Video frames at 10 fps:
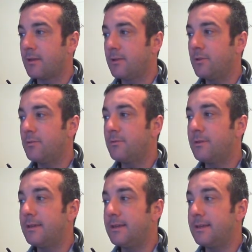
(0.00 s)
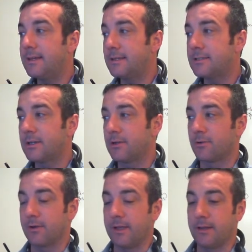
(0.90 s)
you
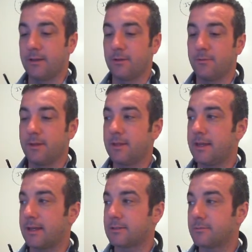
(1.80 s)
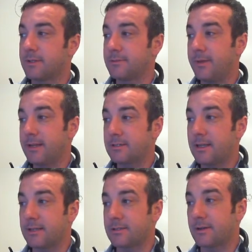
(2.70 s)
disagreed with this, which makes
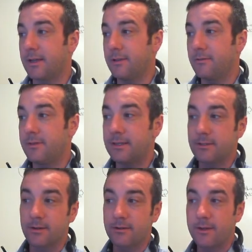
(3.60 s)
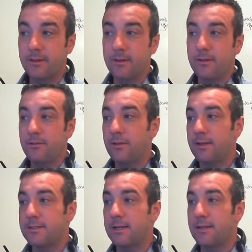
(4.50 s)
sense, right? You disagreed that you
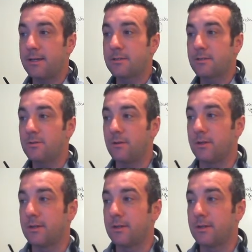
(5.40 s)
liked online school.